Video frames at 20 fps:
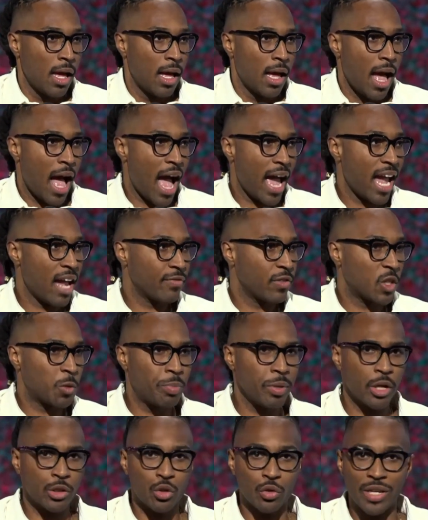I have the
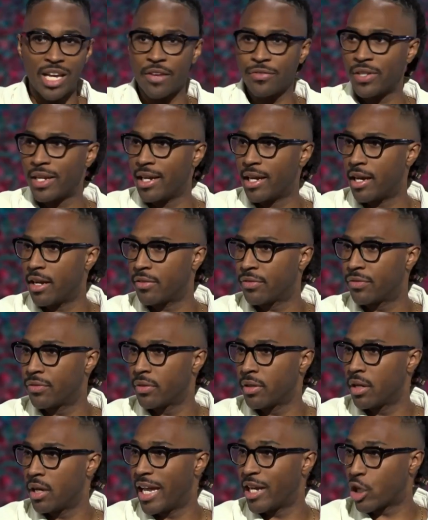spiritual gifting of
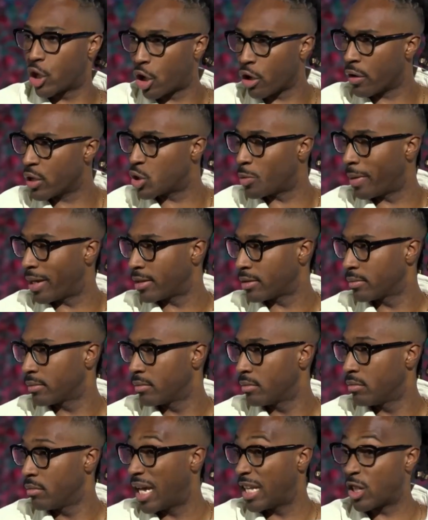encouragement
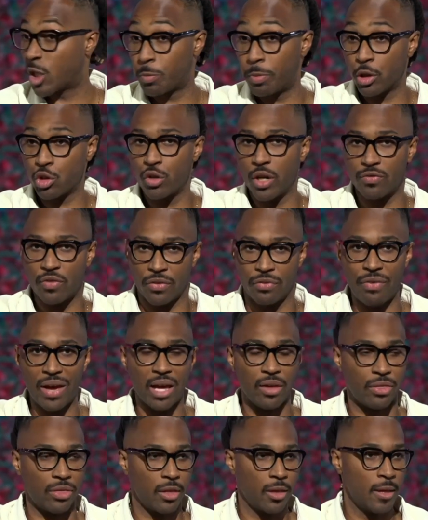and the spiritual gift of
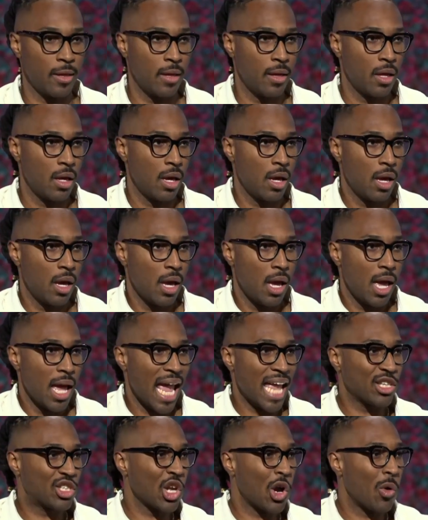faith.
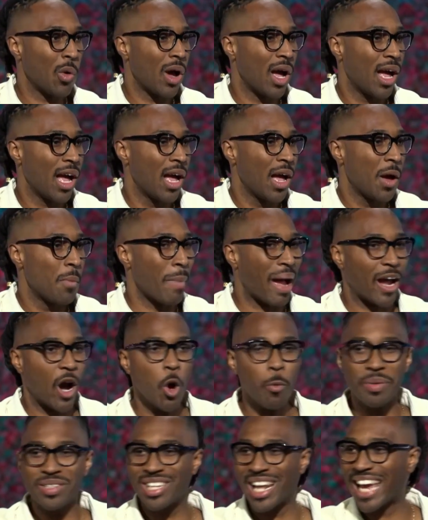And so my
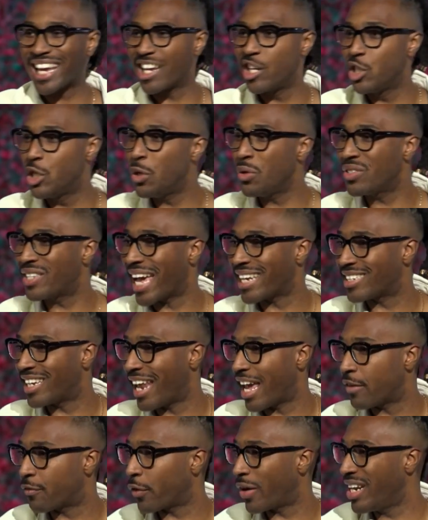hope is that I can use that
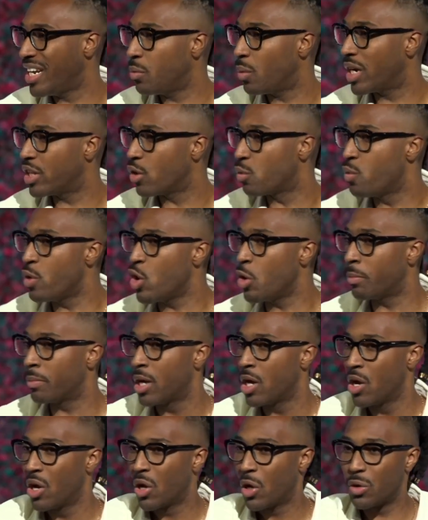today for anyone in the room
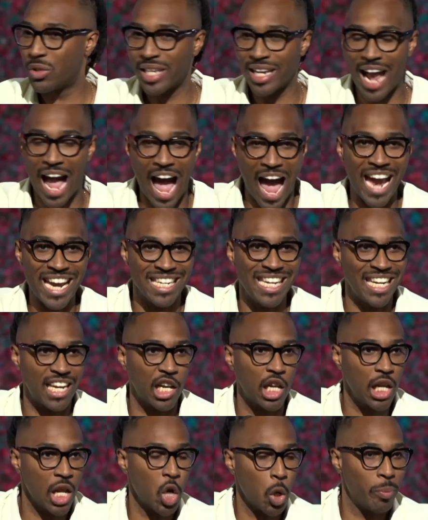who's saying, I need a
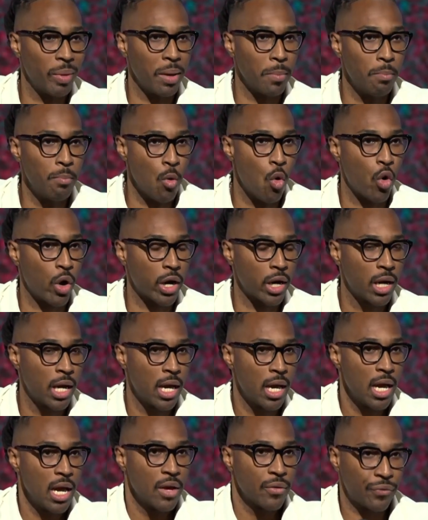little bit more
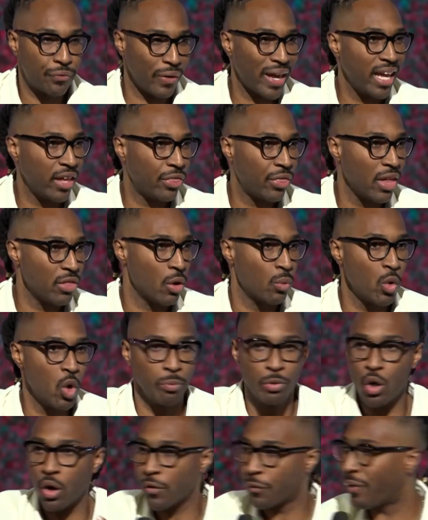faith in the room.
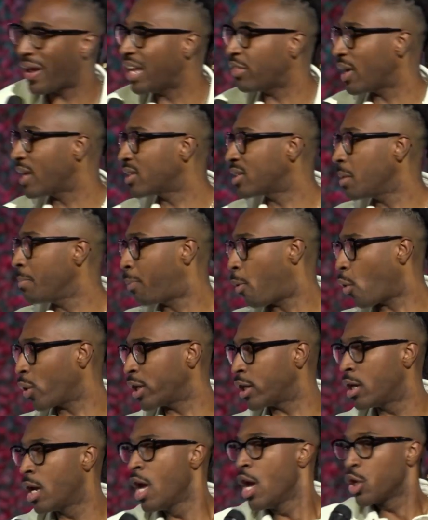Your faith is
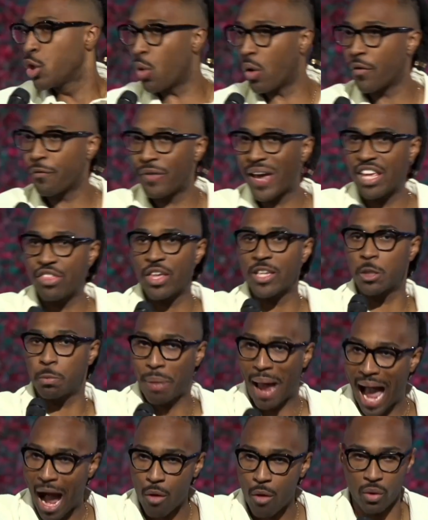important. Your faith is
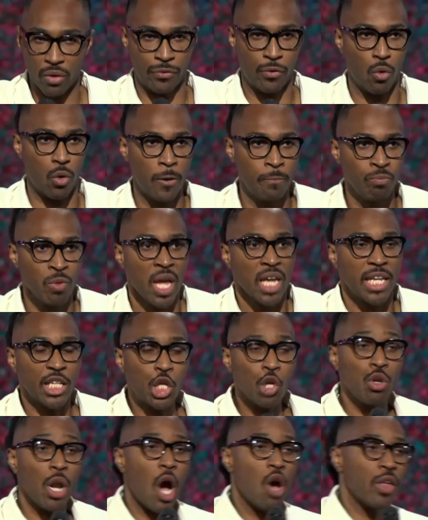powerful. Did
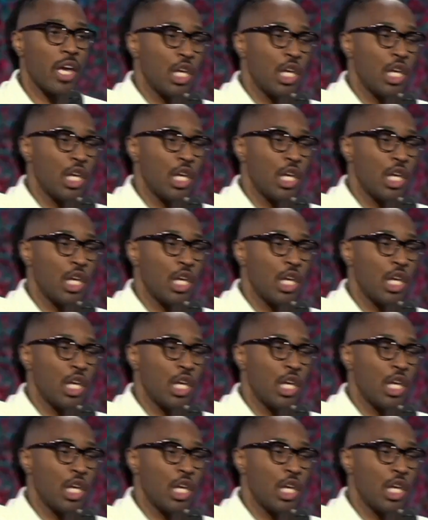you know that